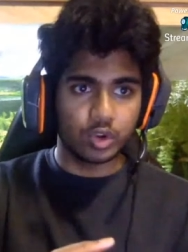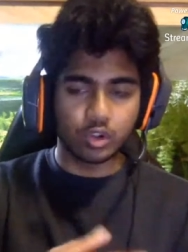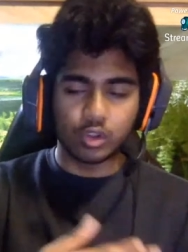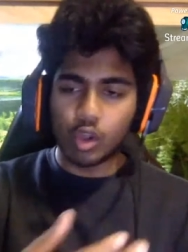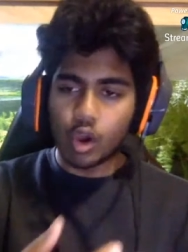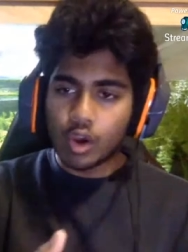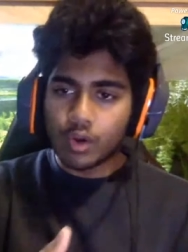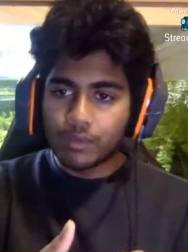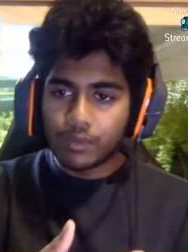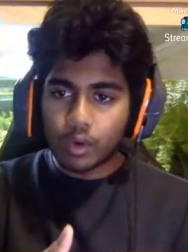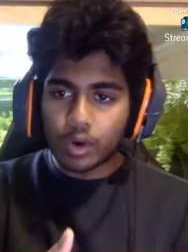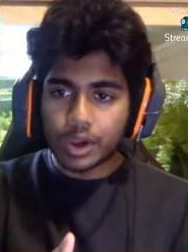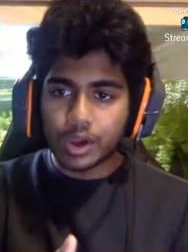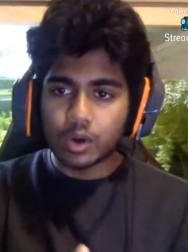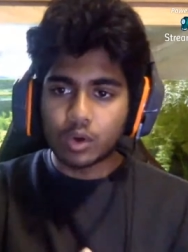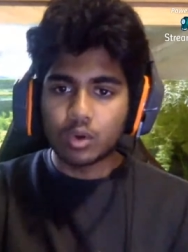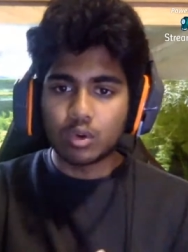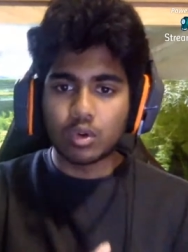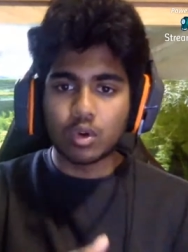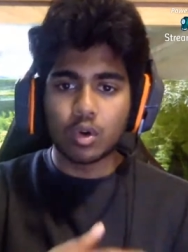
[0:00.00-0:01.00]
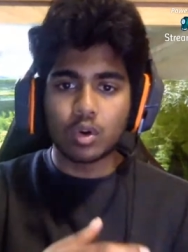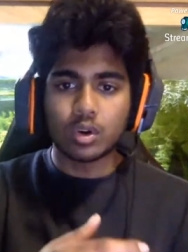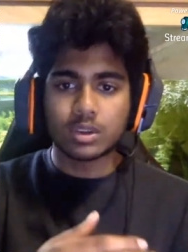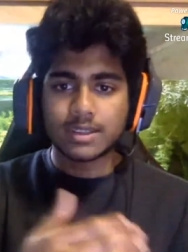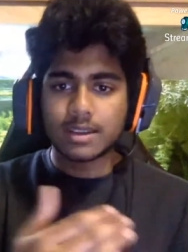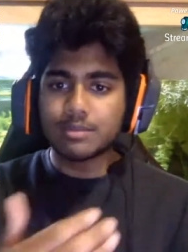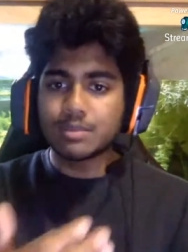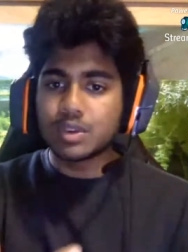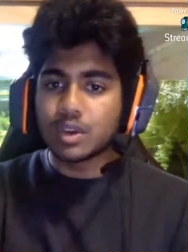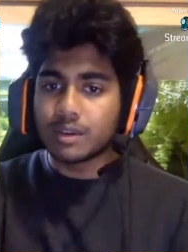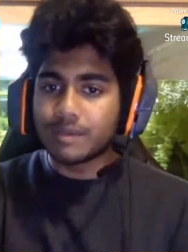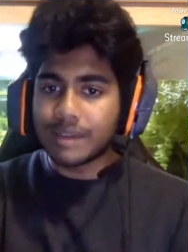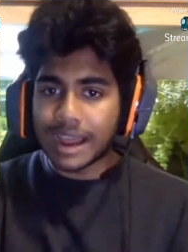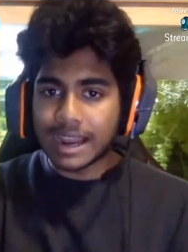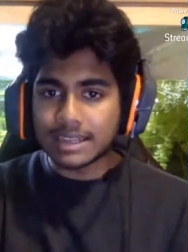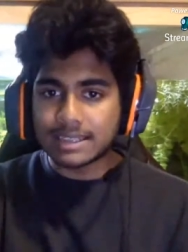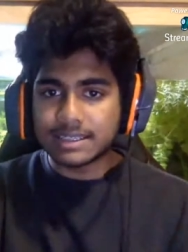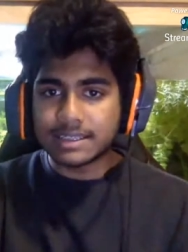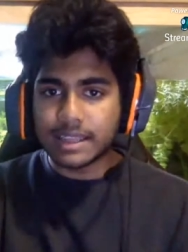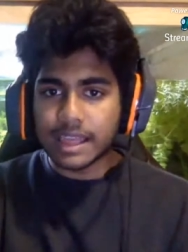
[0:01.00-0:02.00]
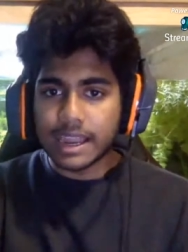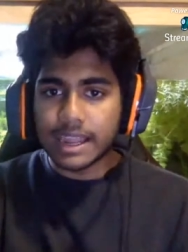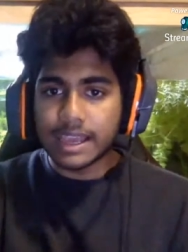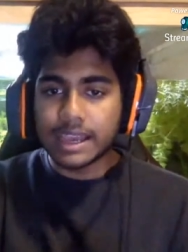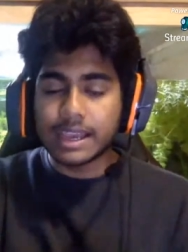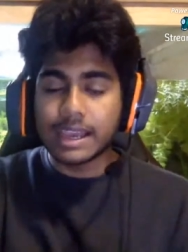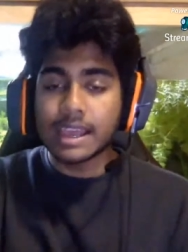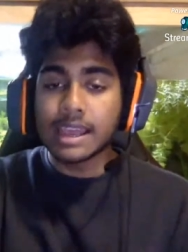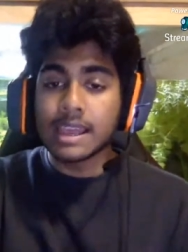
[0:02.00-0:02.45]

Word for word: clove oil or some sort of anesthetic,